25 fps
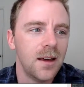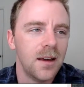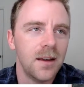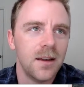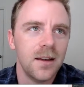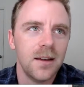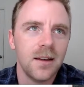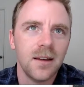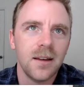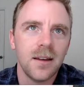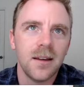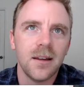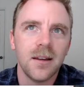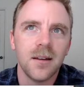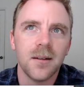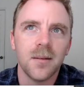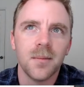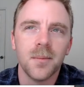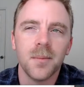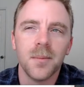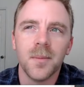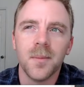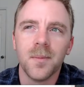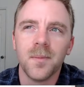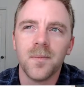
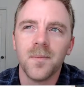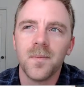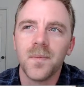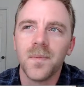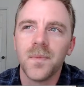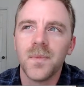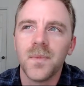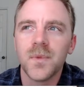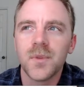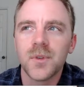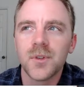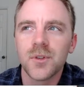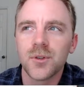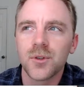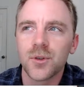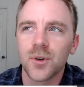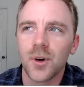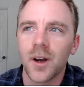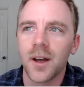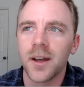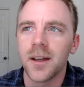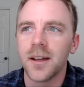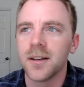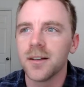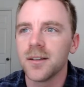him
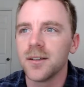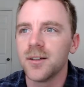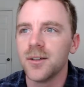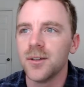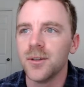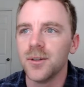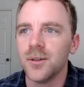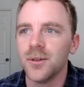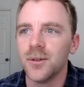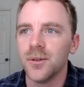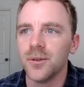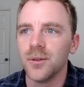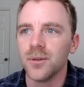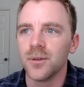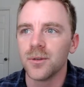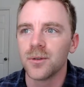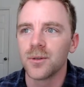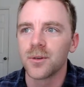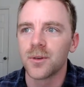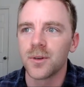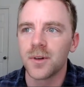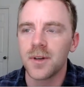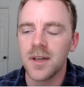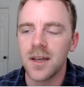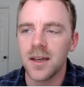trying to
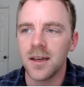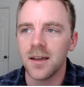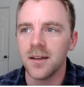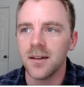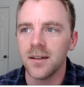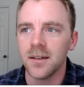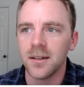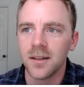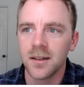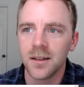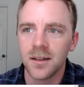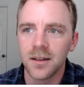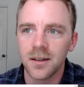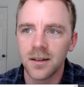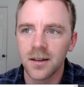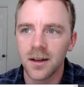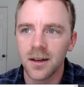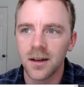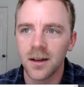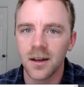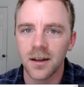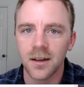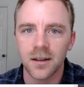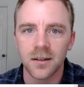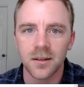create
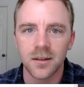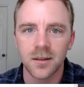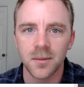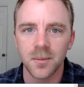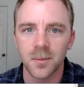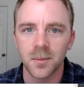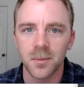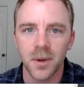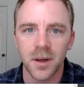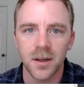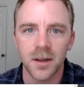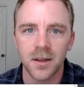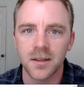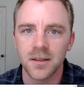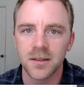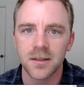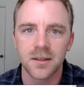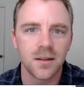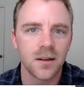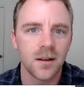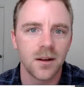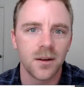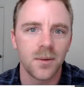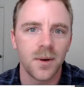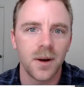some buzz
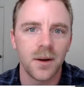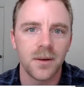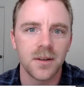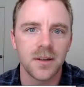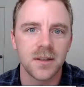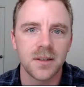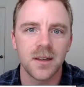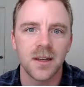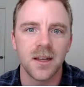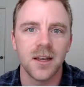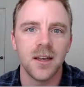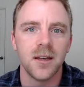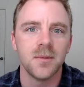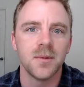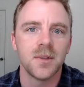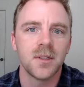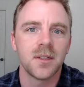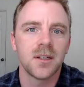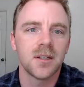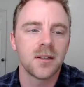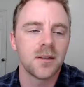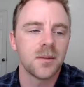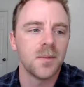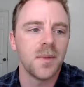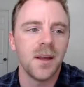around his name, just
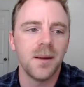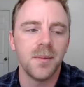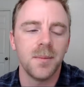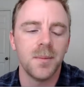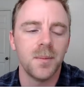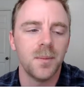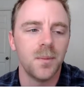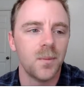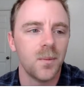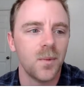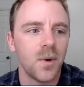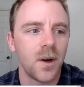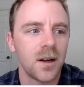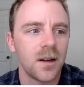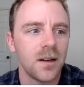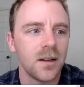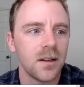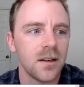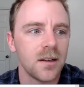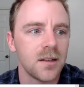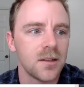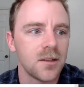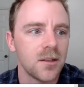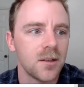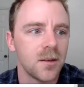get some name
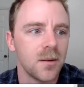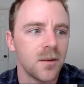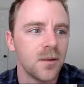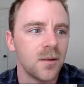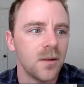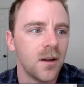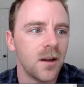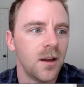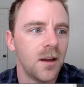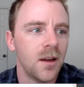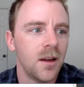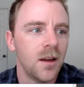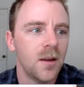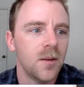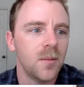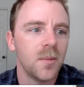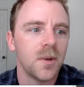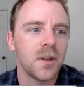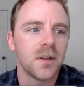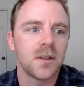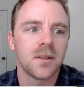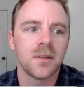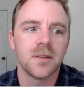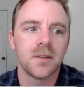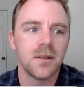recognition.
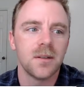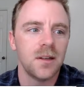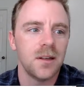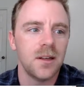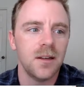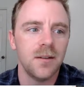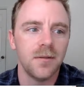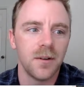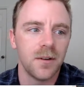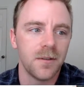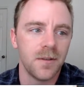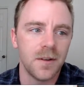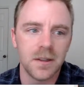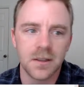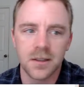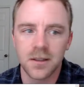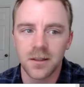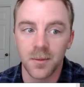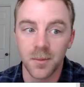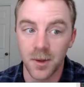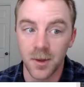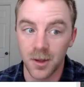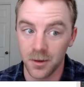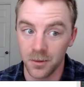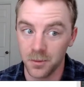Because even if it's
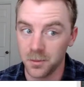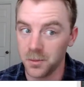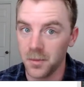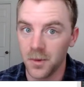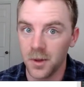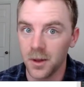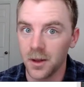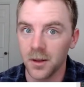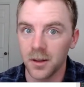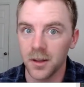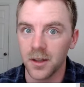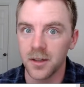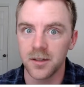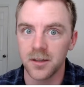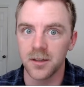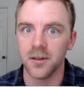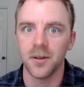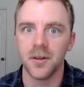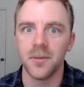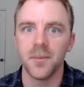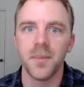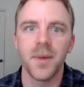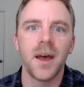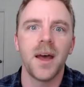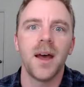something allegedly
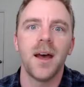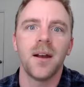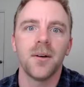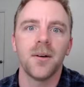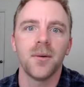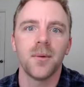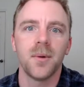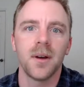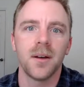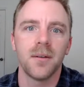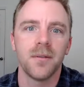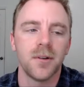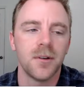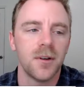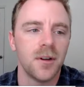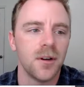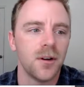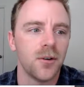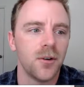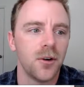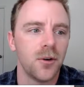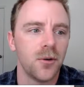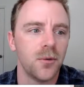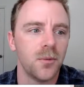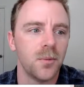bad or whatever,
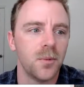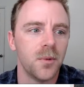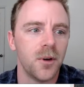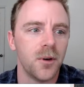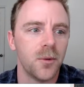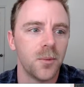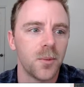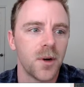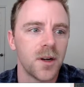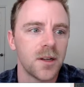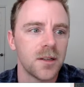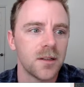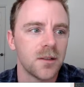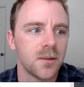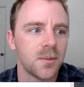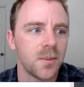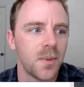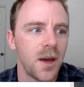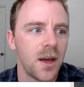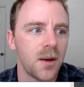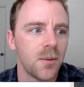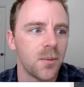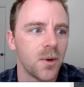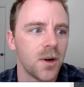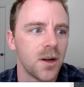no press is
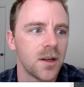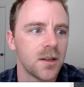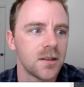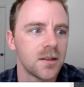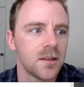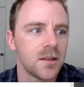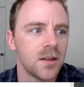bad press